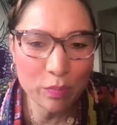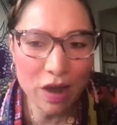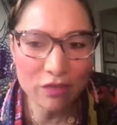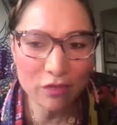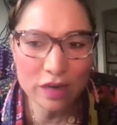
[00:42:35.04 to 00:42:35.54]
a
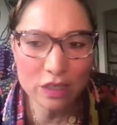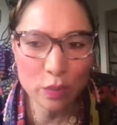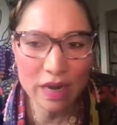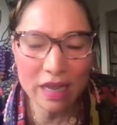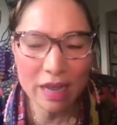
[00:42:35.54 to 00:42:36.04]
preference
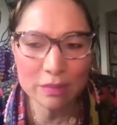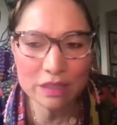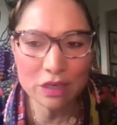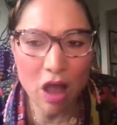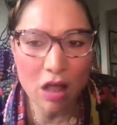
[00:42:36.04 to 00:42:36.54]
when it comes
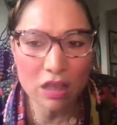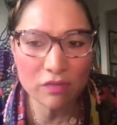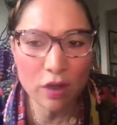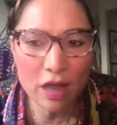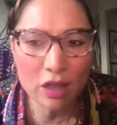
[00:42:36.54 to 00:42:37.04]
to
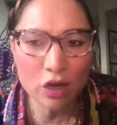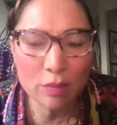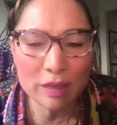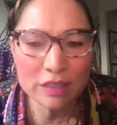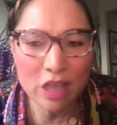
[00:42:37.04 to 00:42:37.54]
olive oil or
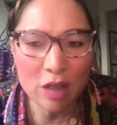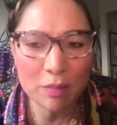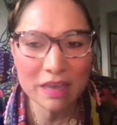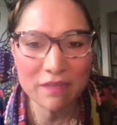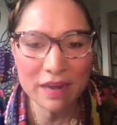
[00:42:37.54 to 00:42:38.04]

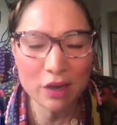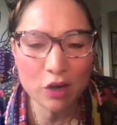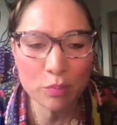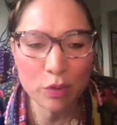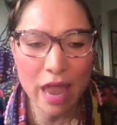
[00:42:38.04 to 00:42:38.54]
balsamic
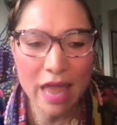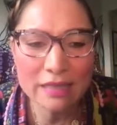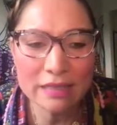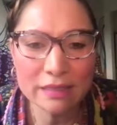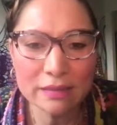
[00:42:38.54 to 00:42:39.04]
vinegar
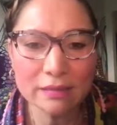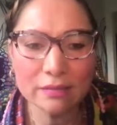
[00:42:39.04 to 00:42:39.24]
brands?